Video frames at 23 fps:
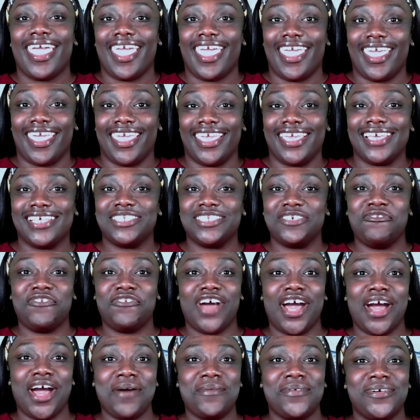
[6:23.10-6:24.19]
A is a
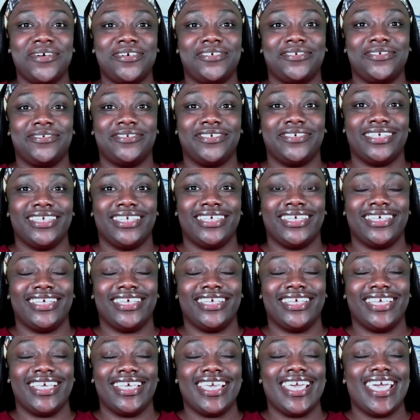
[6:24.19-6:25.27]
vowel.
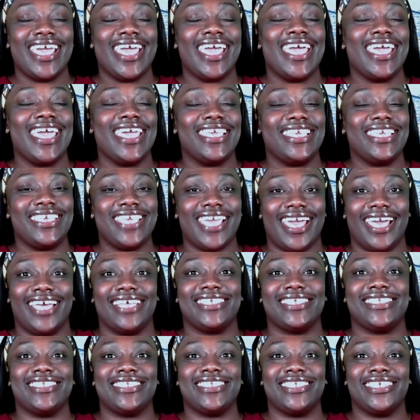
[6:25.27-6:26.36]

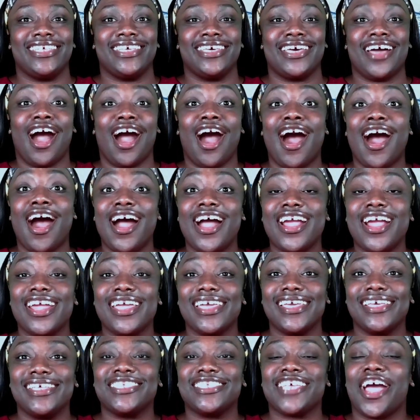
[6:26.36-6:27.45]
Yes, R
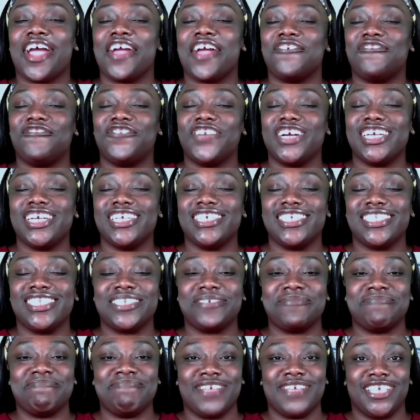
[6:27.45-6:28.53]
is our first
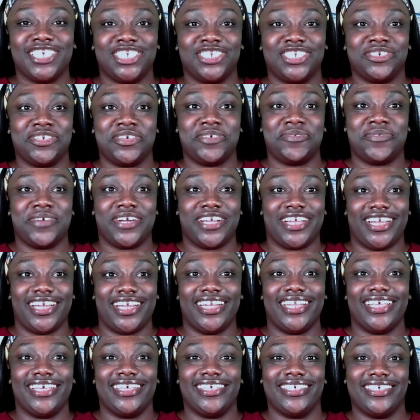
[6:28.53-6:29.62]
mystery word.
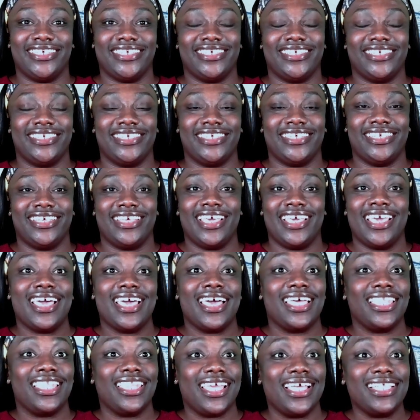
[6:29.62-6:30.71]

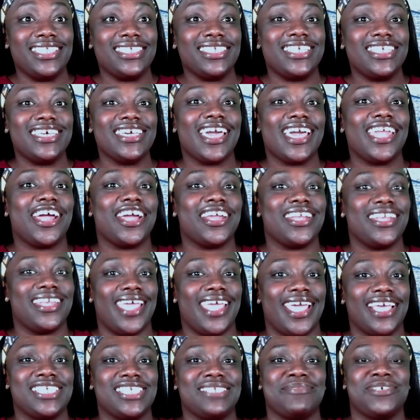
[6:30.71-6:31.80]
Let's look at our
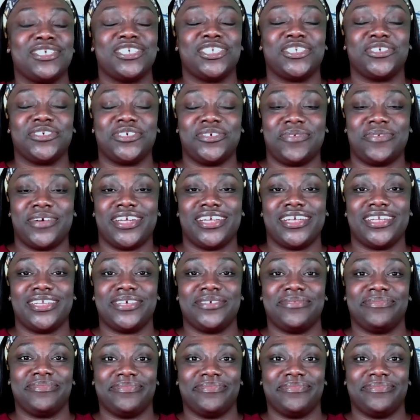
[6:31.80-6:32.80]
next mystery word.